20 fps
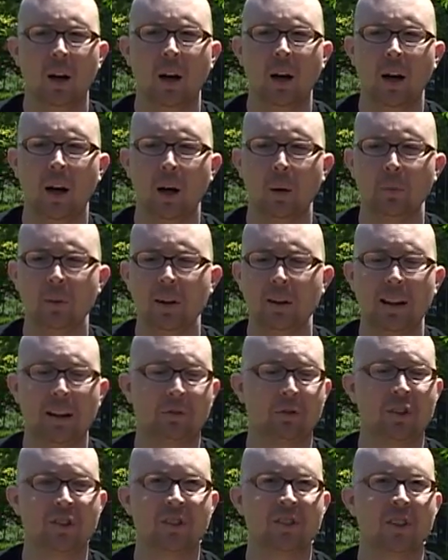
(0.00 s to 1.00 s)
Like
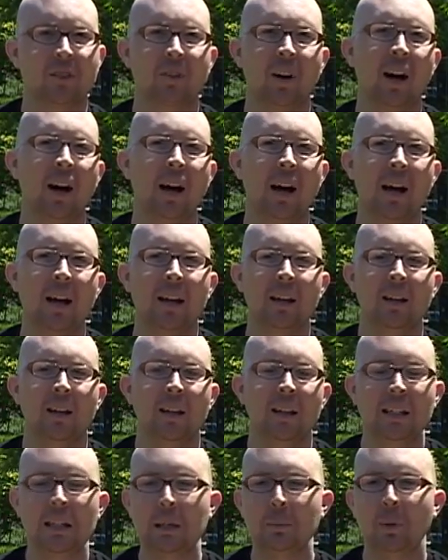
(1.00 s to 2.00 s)
for instance, if I
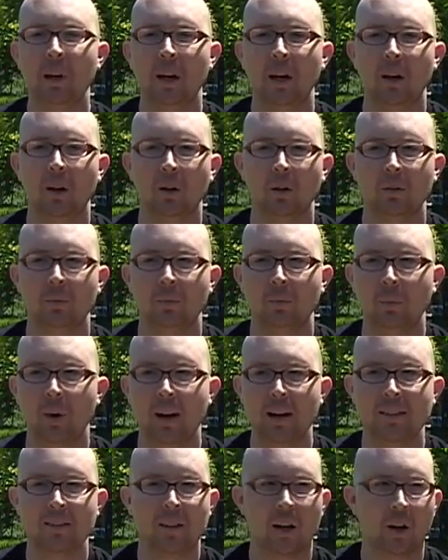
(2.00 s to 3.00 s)
email
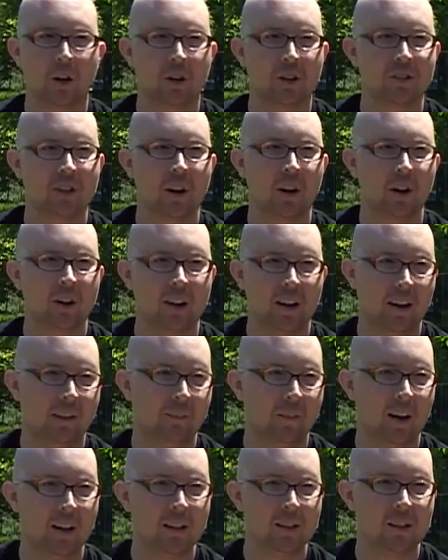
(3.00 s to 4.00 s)
my Senator Dianne
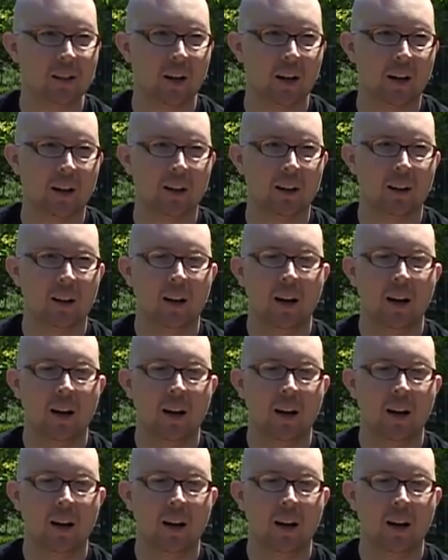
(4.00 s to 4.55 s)
Feinstein,